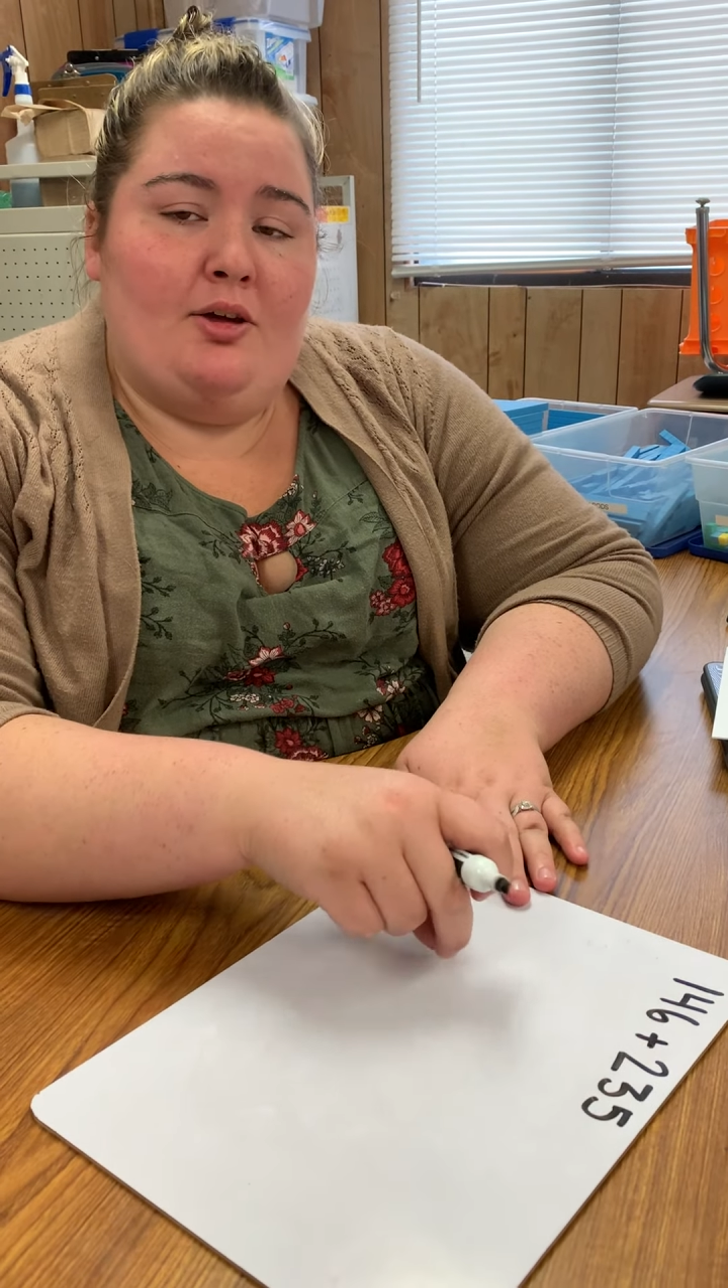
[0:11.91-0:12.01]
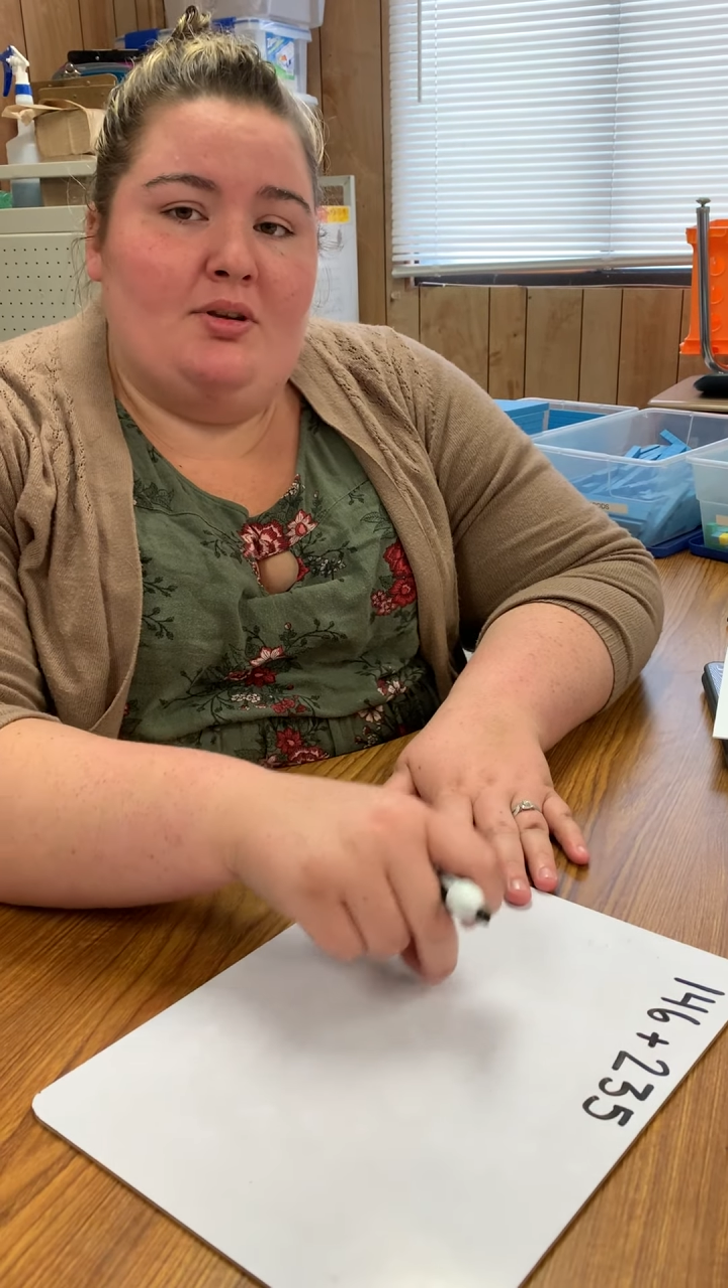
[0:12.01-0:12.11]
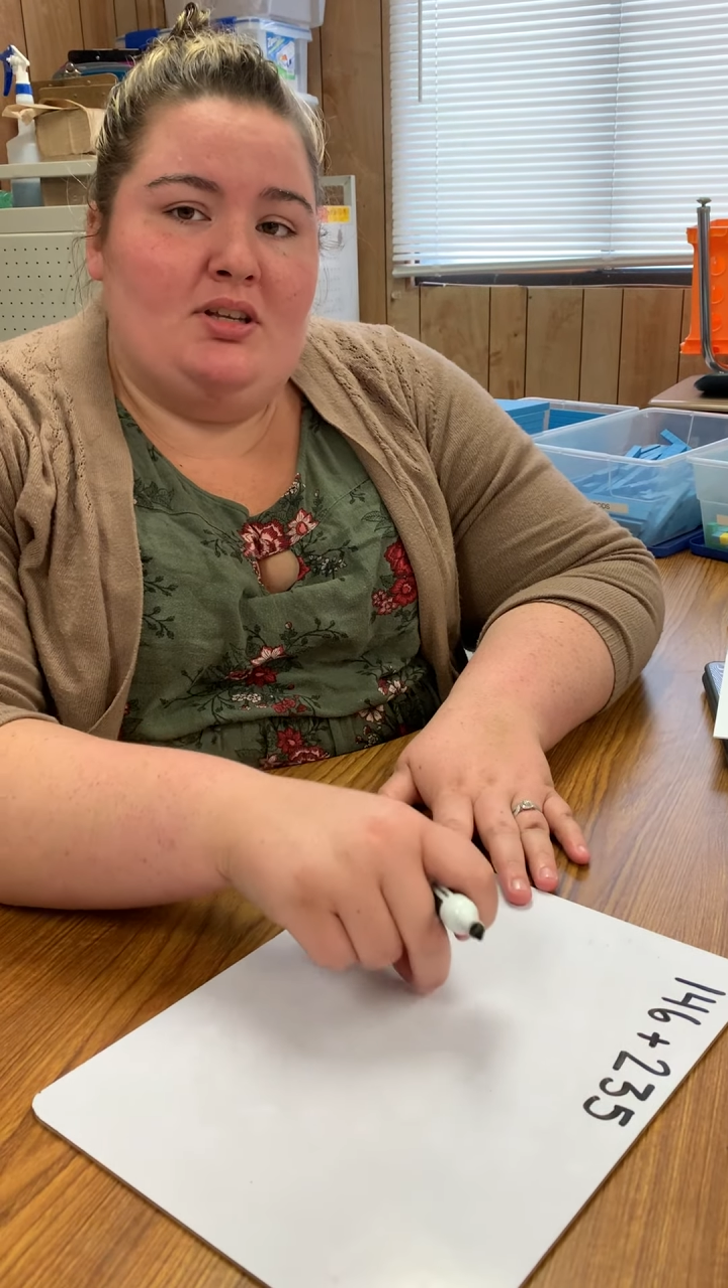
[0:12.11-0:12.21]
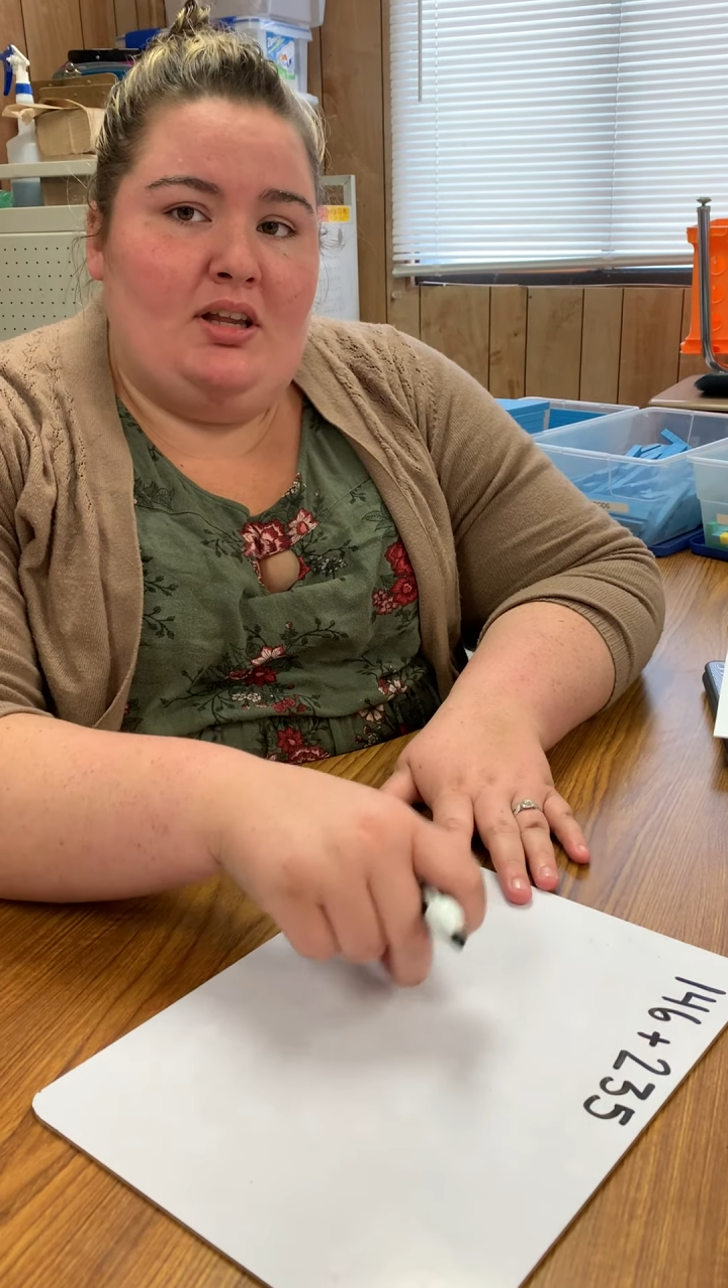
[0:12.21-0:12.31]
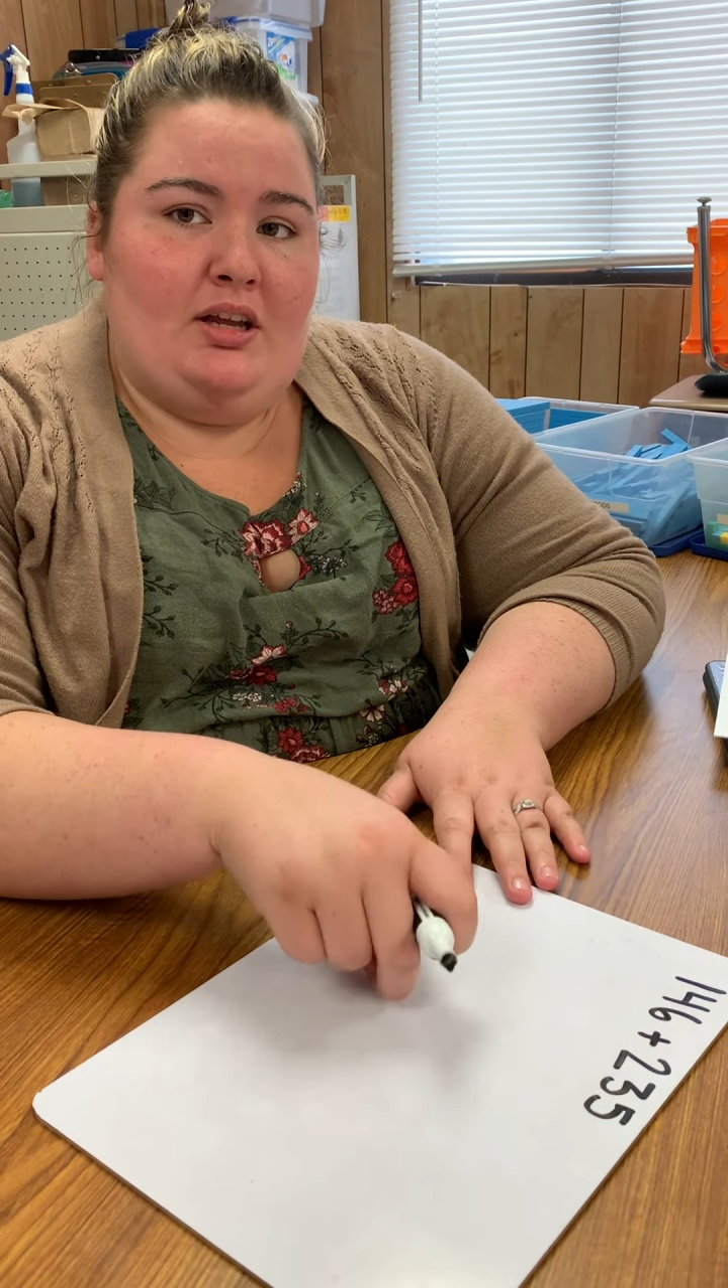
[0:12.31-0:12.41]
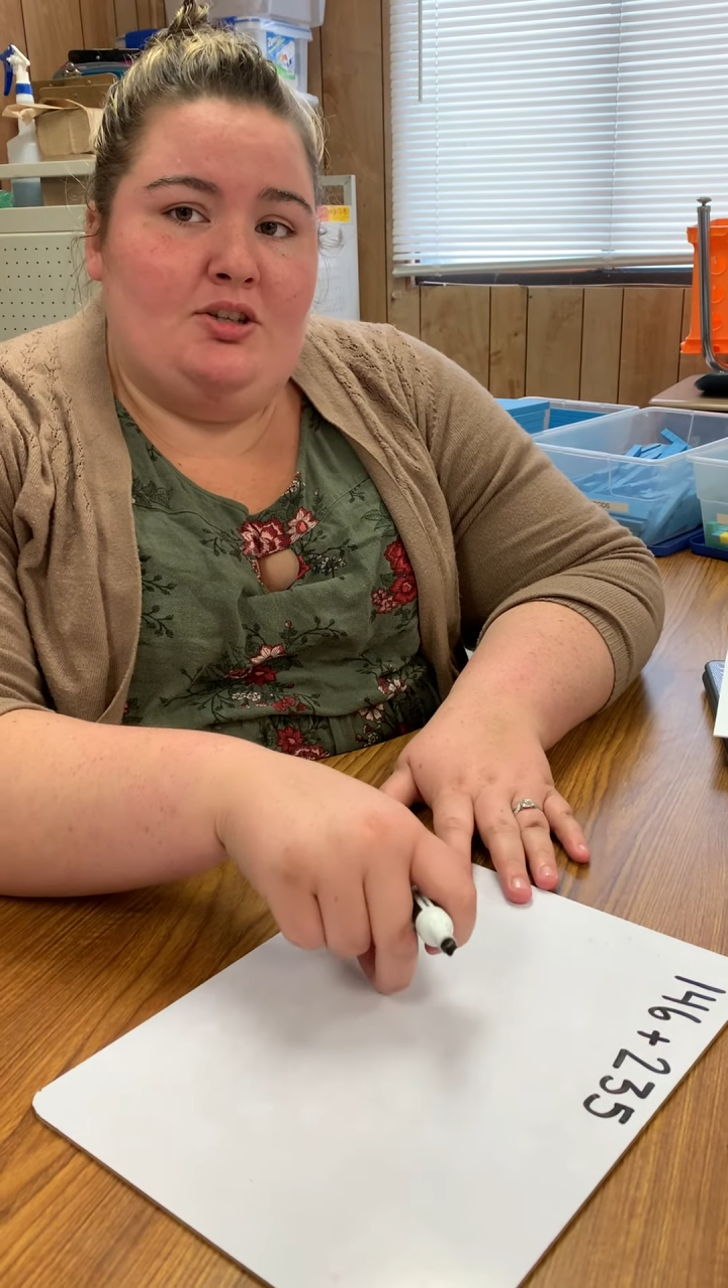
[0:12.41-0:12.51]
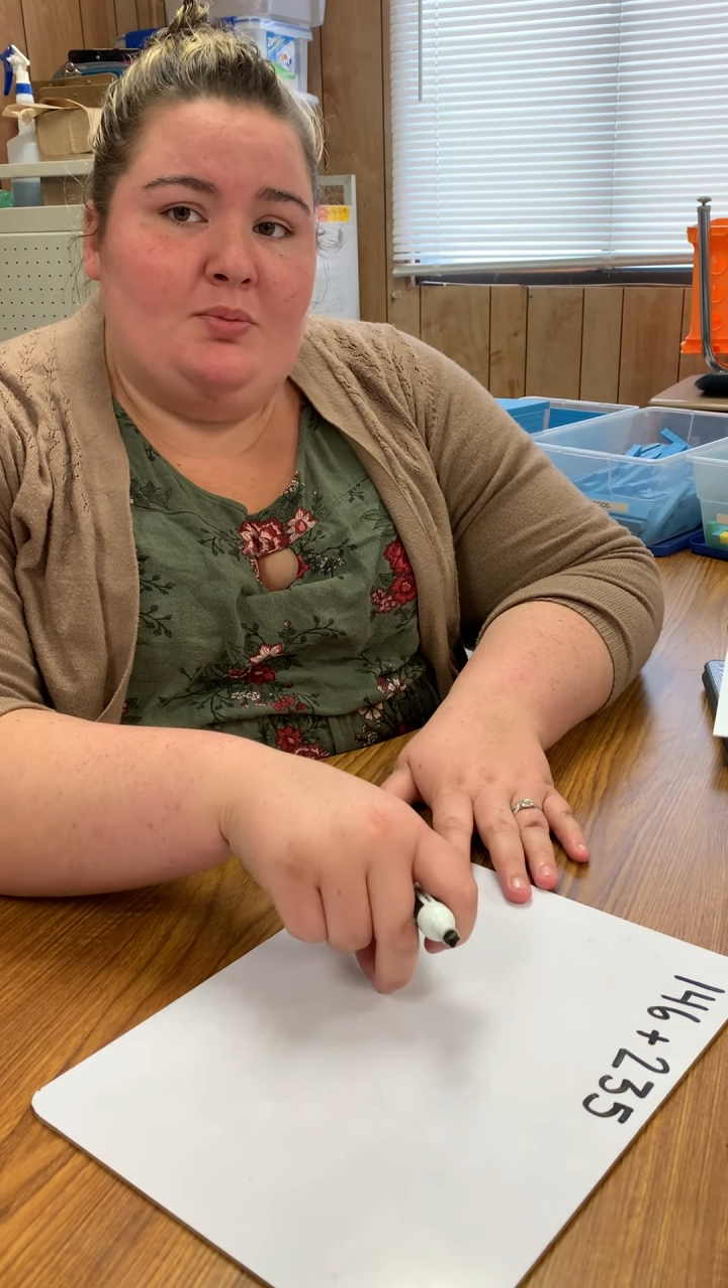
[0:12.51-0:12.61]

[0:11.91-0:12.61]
is in each